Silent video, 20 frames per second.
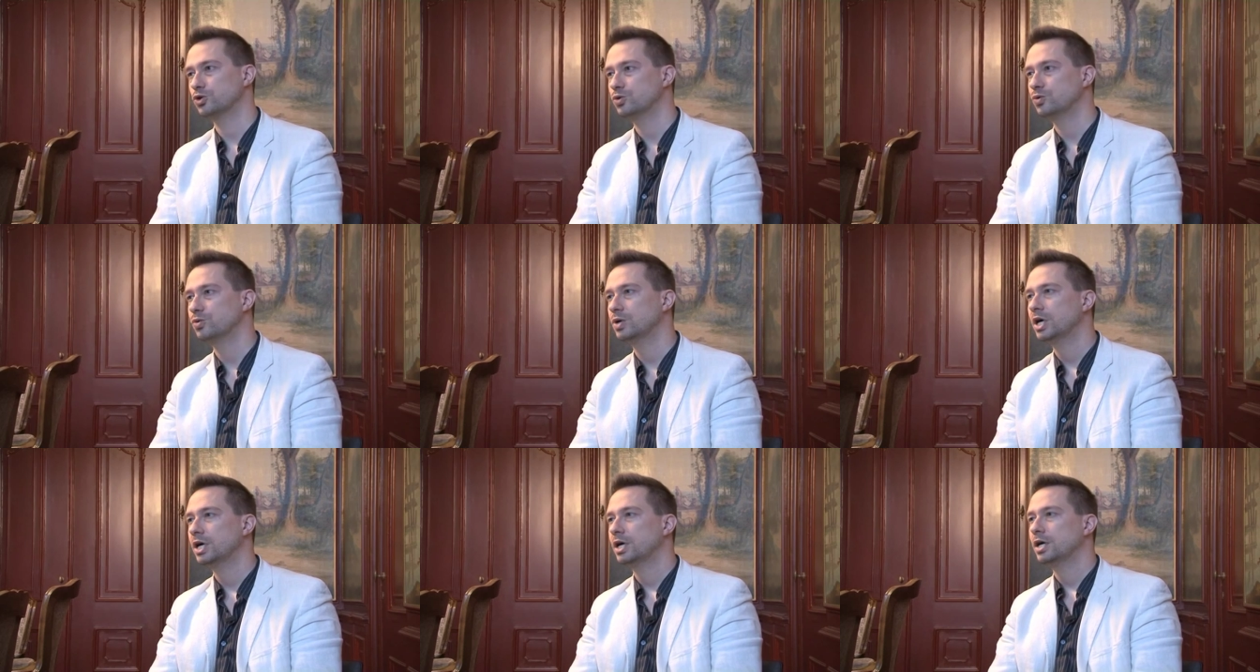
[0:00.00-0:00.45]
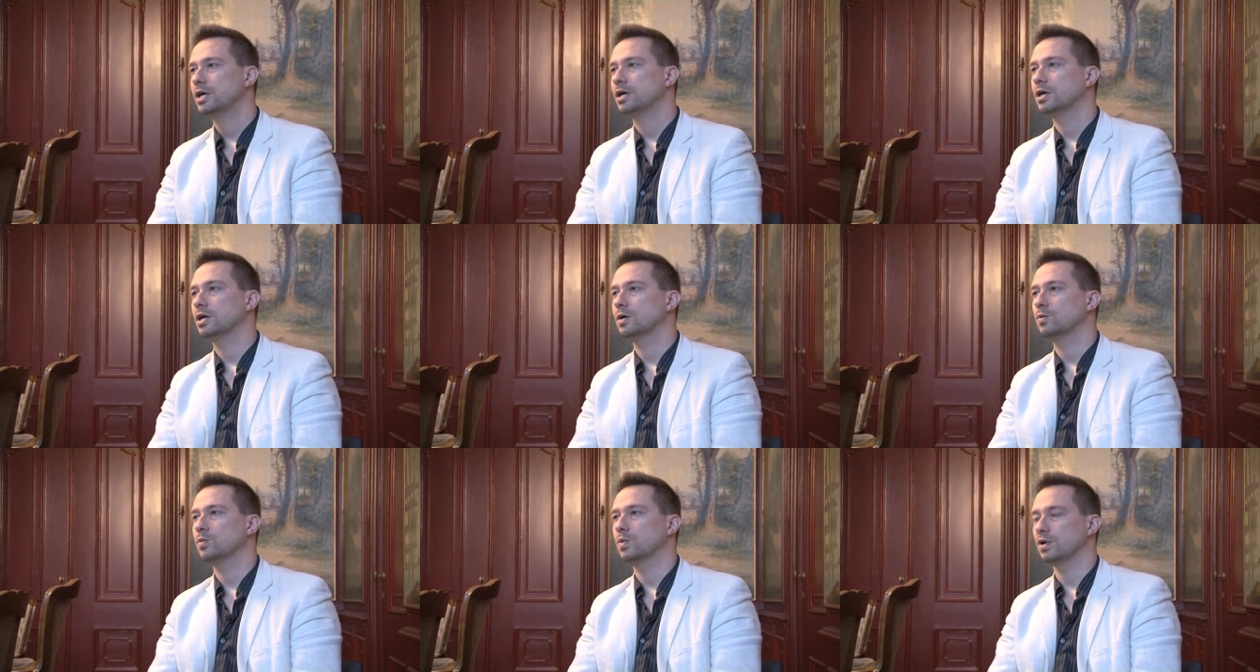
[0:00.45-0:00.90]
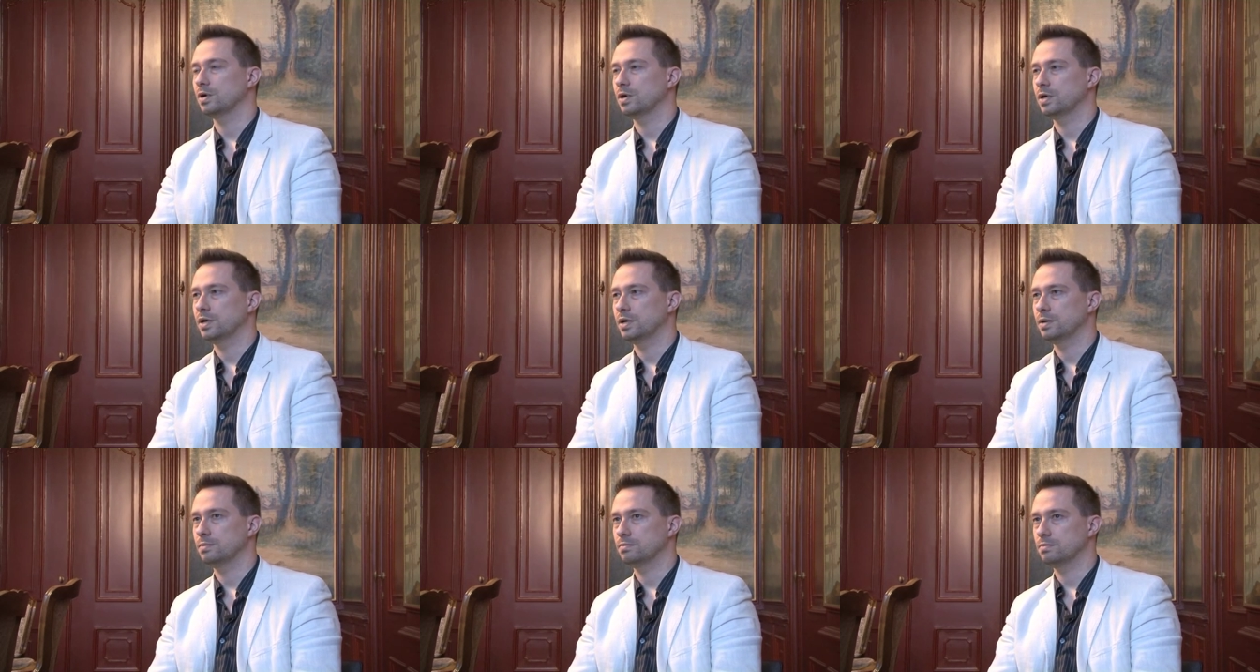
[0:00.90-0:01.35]
Two, uh, where
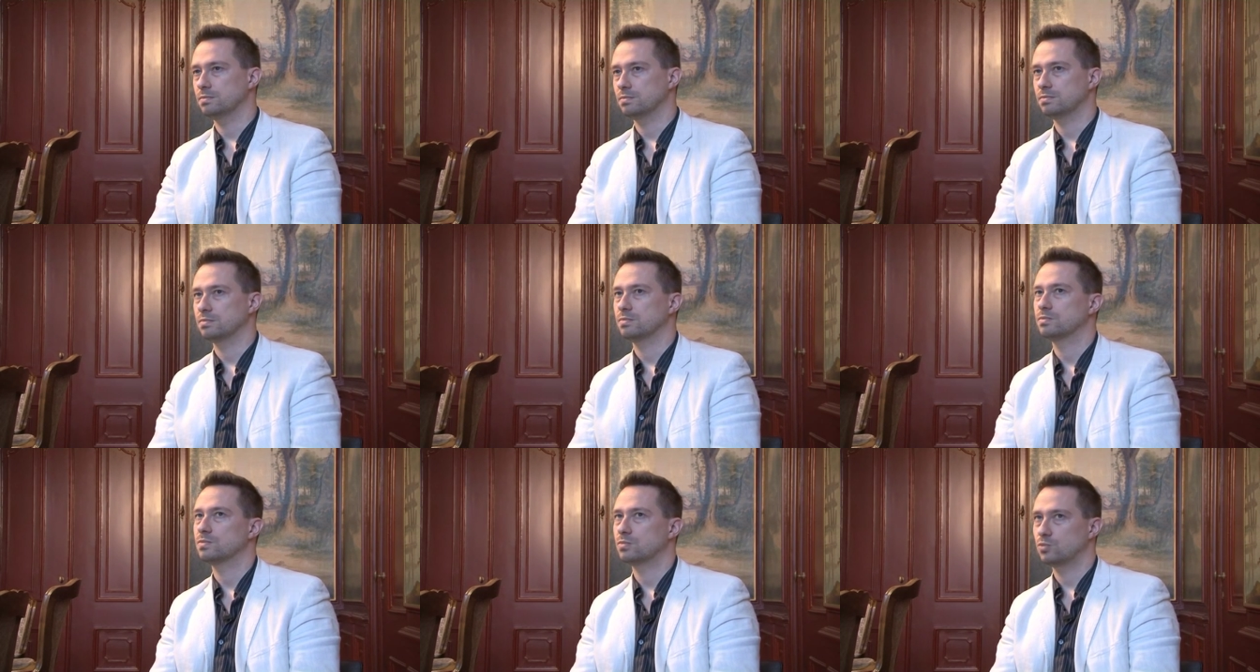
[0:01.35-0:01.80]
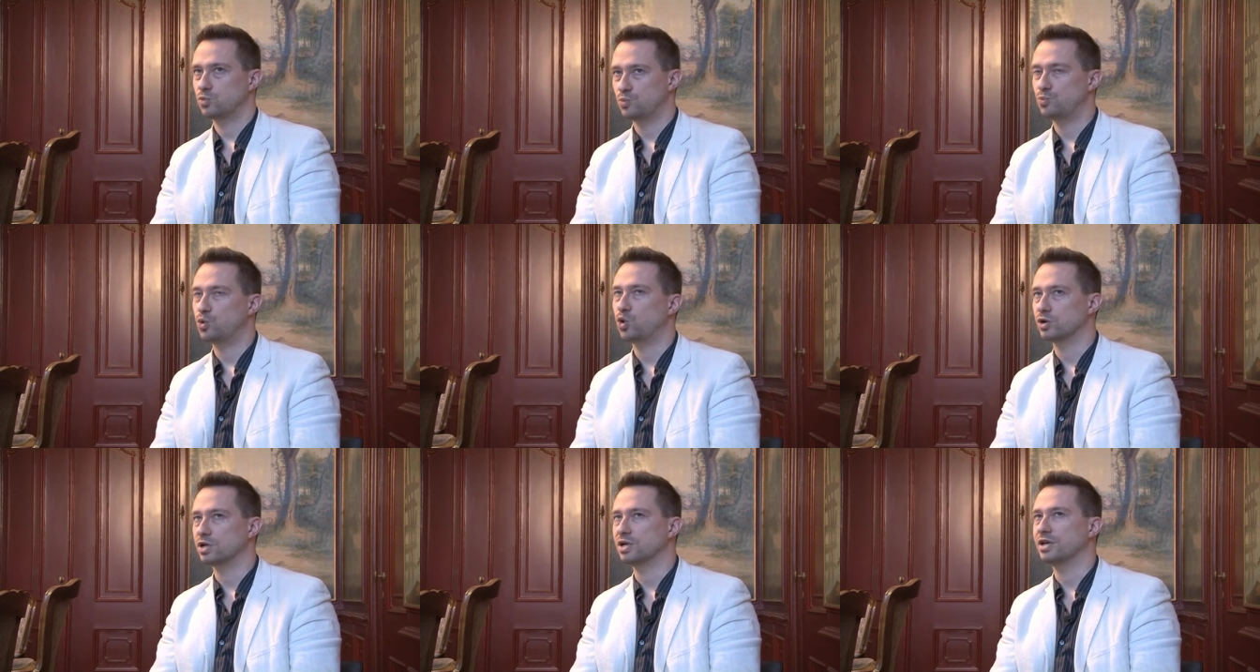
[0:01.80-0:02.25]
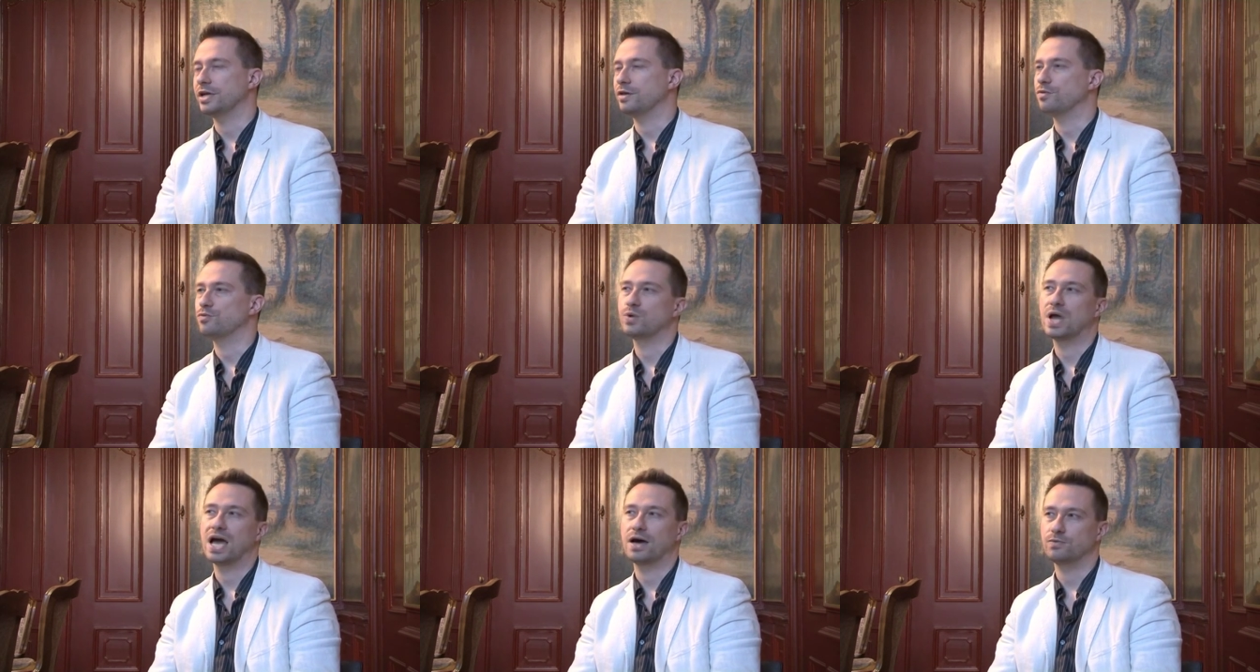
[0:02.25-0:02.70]
um, reportedly
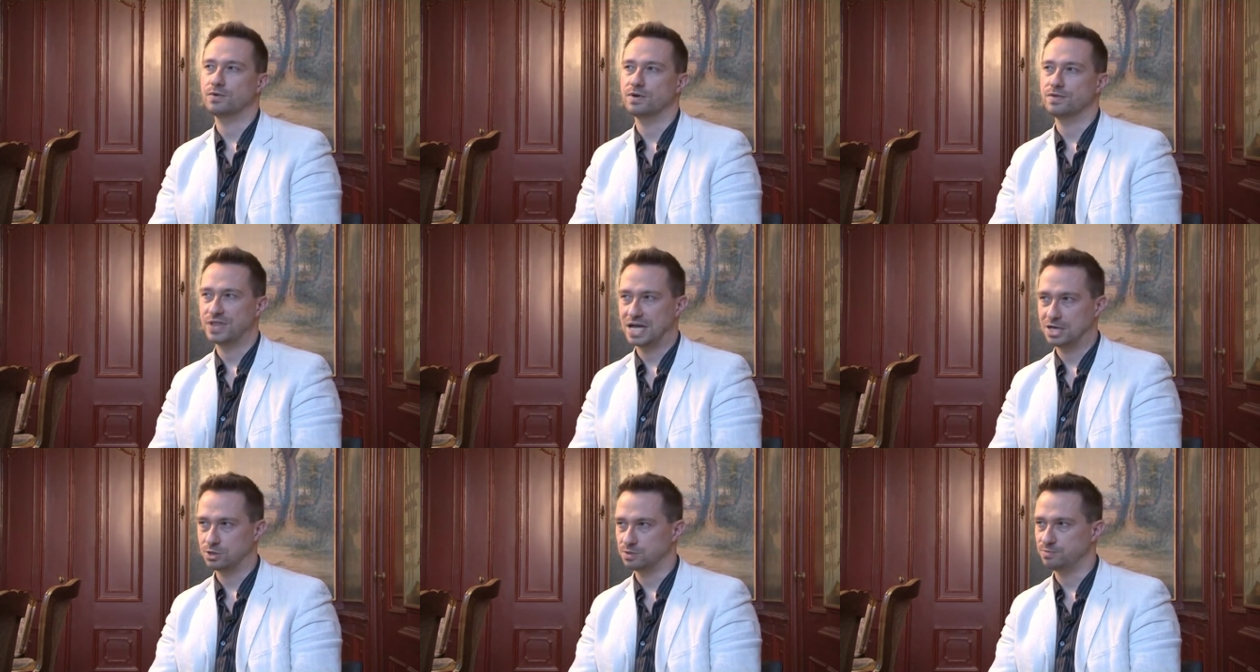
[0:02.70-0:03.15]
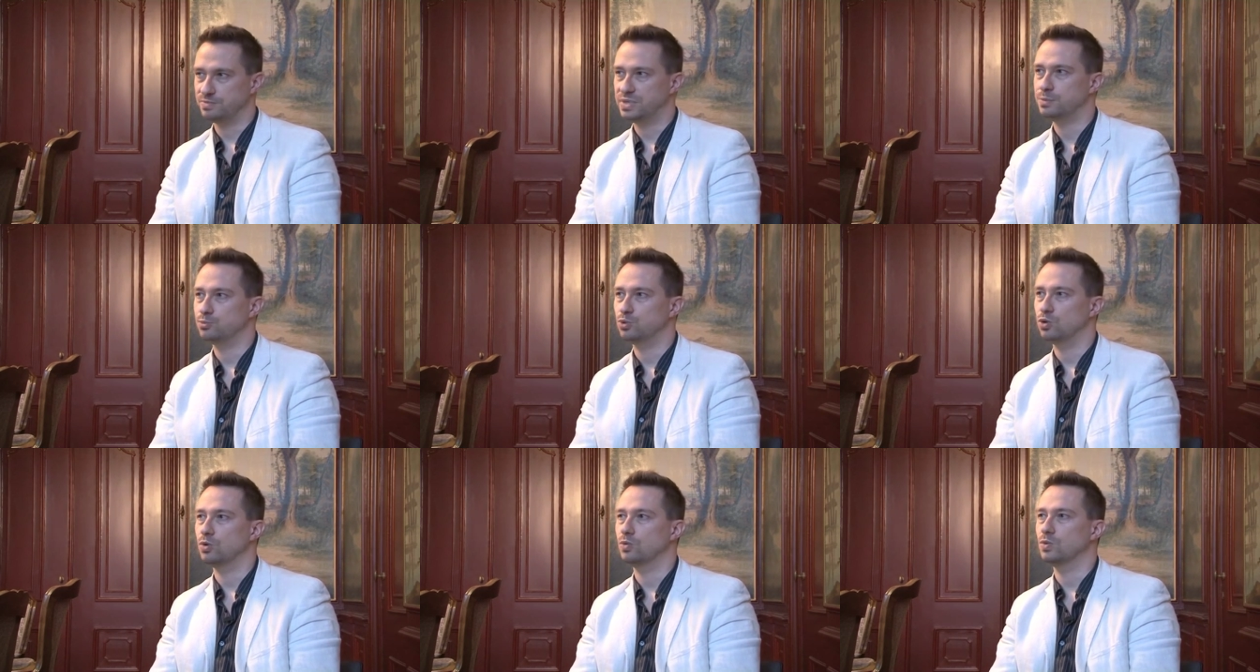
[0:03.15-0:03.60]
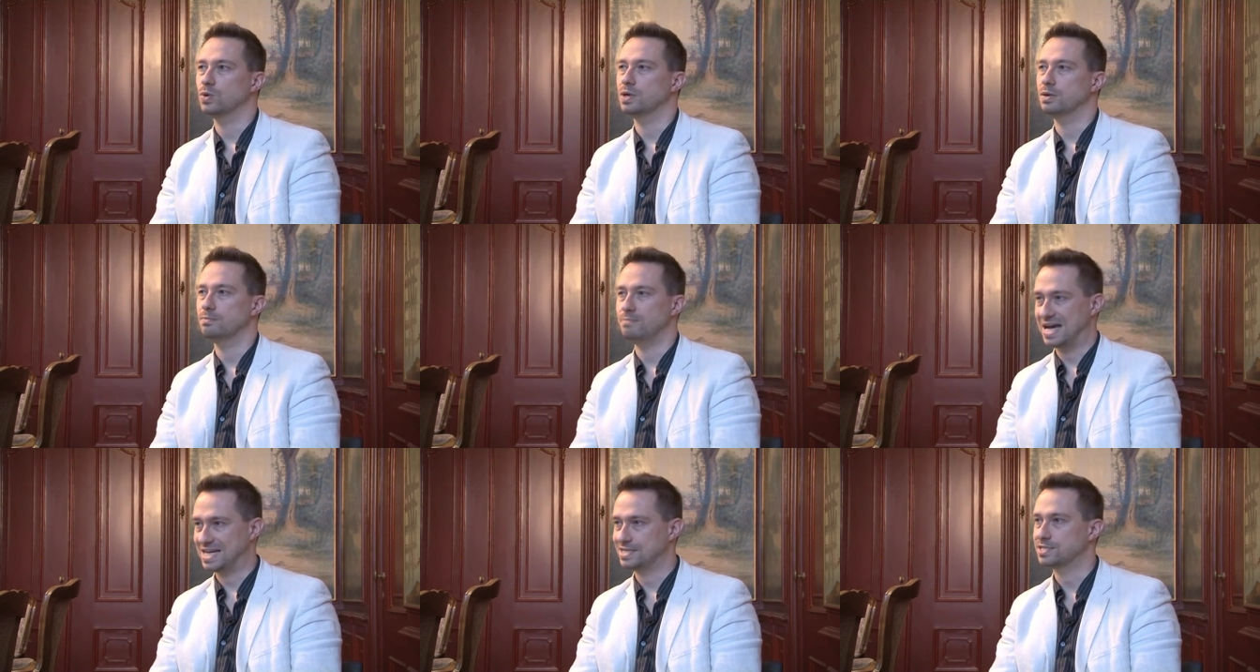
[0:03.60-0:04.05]
three hundred thousand people were
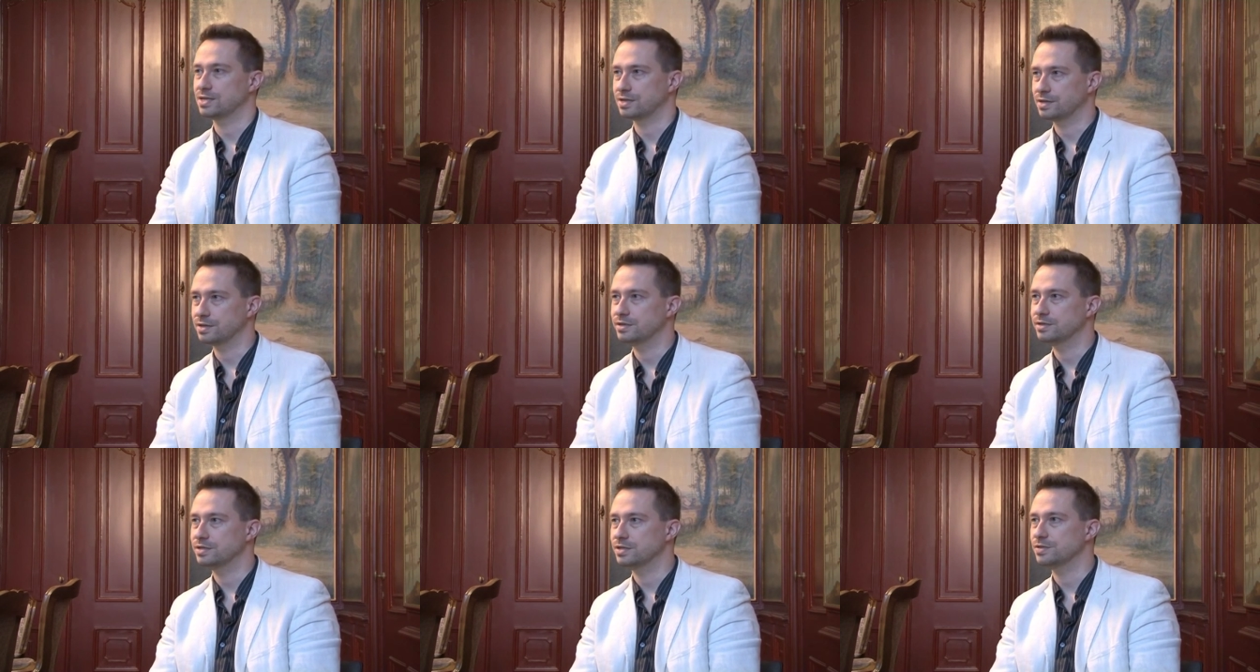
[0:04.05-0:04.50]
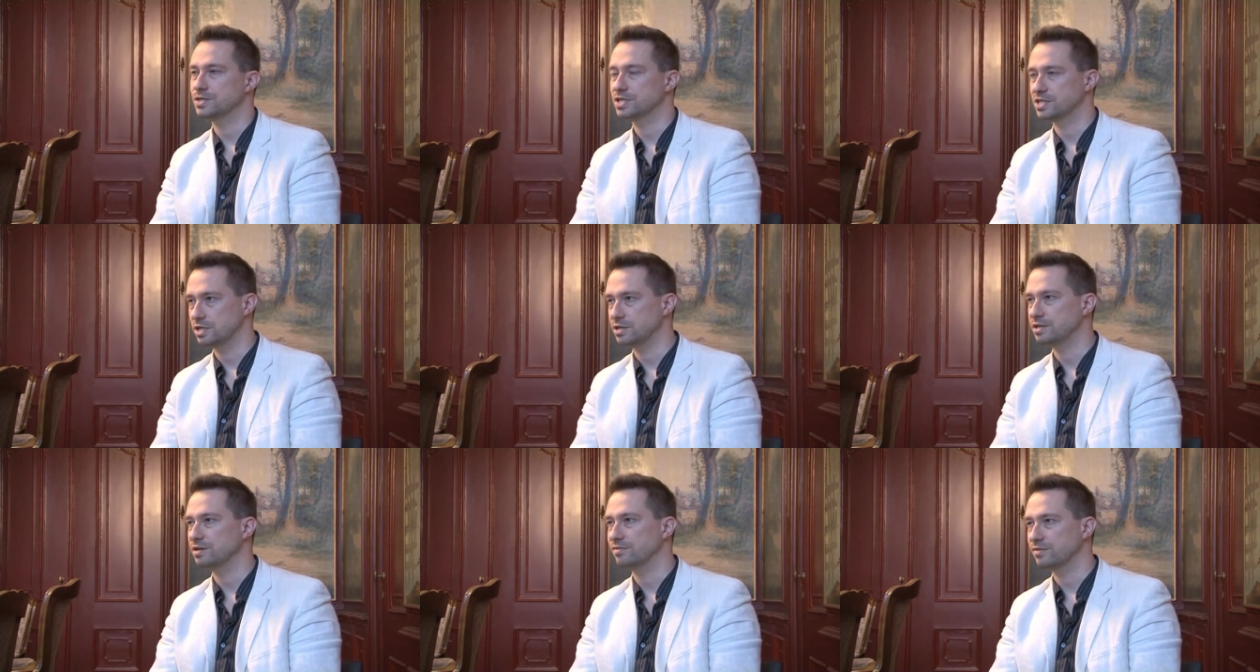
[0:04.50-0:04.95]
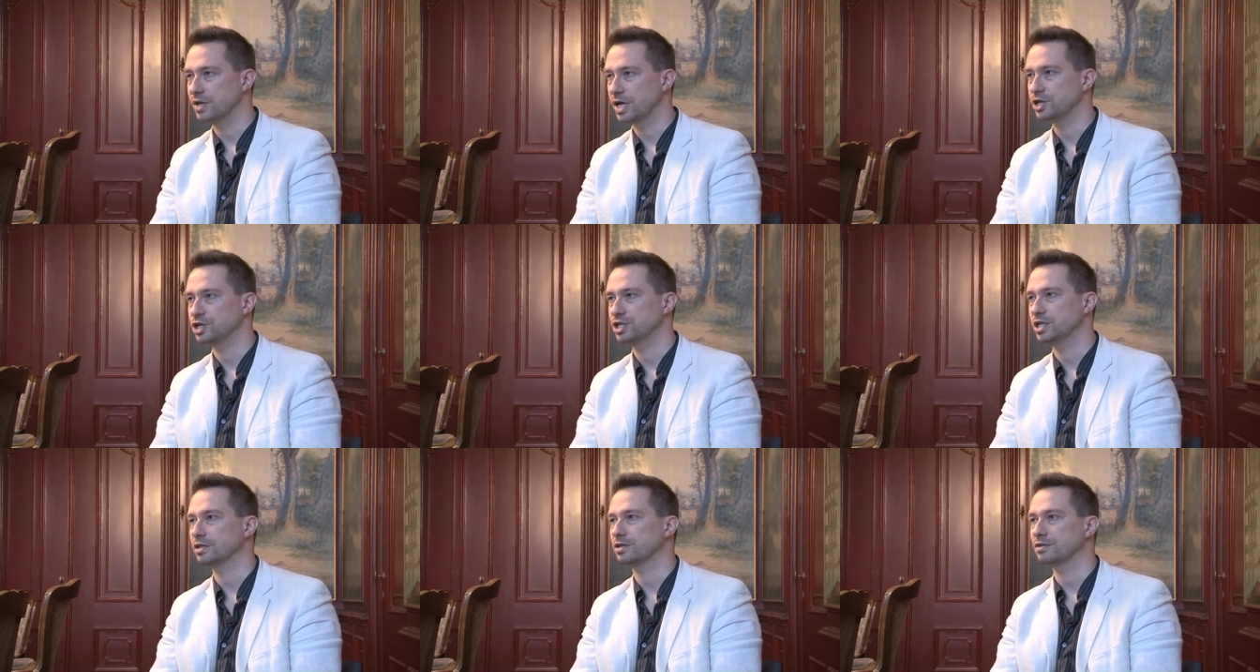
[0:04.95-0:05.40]
massacred in the city of
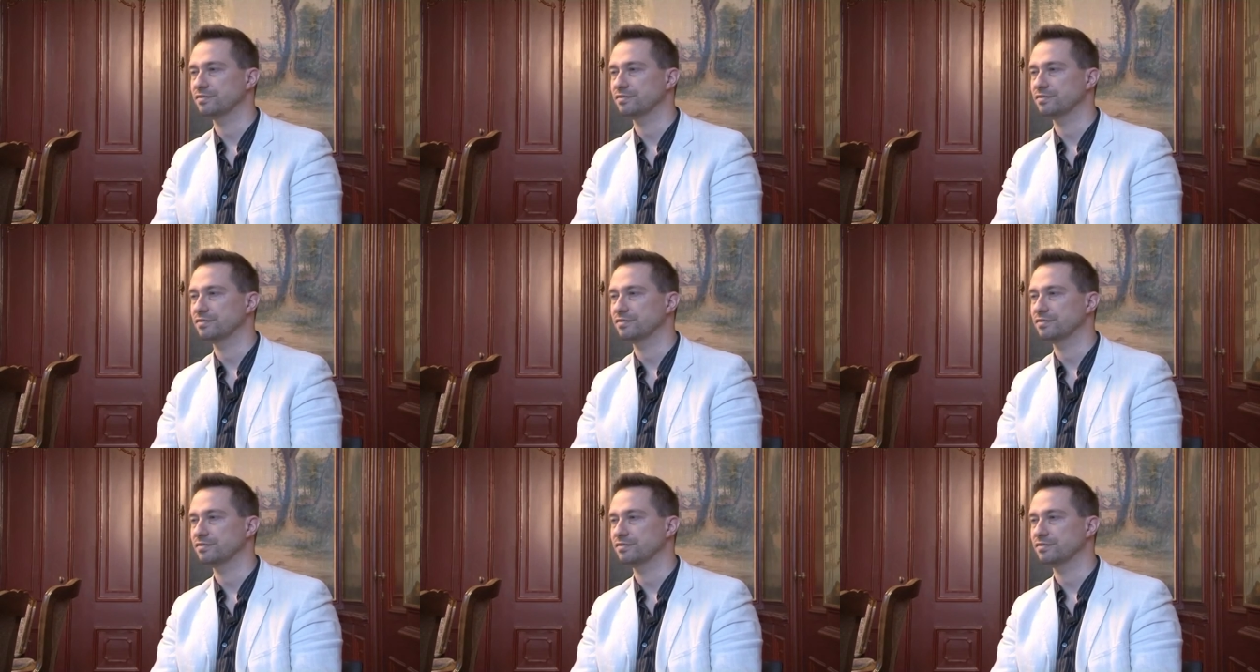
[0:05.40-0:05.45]
Nanjing,